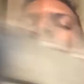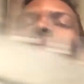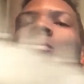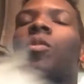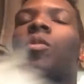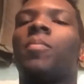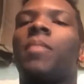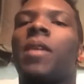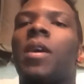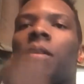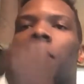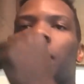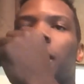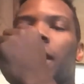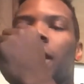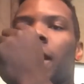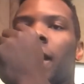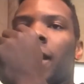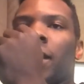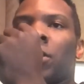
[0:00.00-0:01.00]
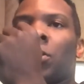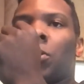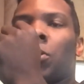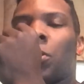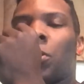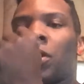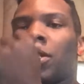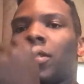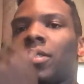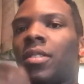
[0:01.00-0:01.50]
was more about getting
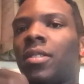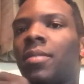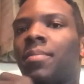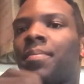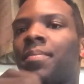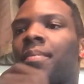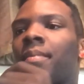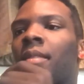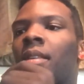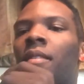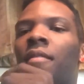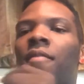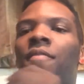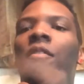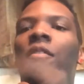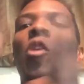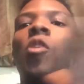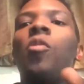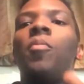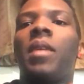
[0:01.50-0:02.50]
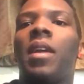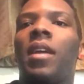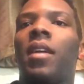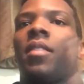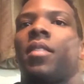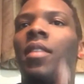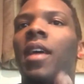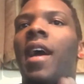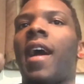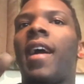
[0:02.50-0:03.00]
towards foaming
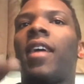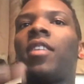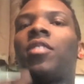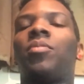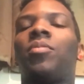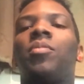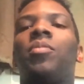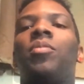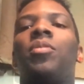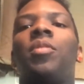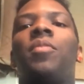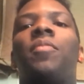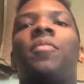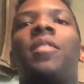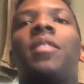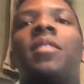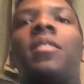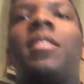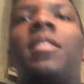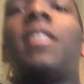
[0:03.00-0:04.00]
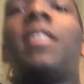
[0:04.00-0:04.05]
the actual Doomfist,